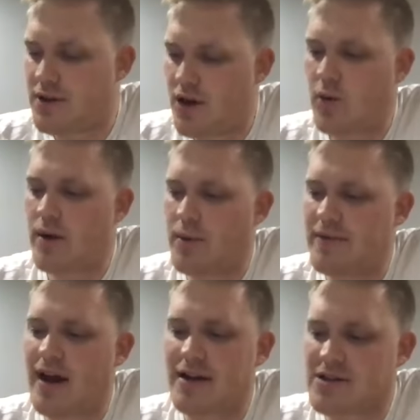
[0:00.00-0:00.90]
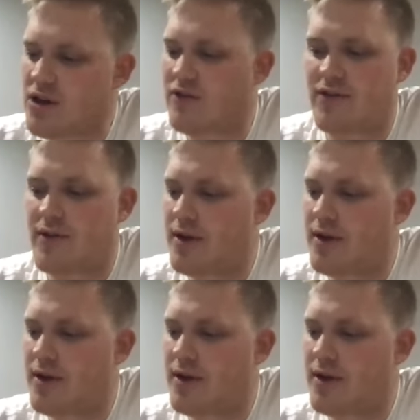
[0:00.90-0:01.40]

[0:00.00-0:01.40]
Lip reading: You know, we've got to serve,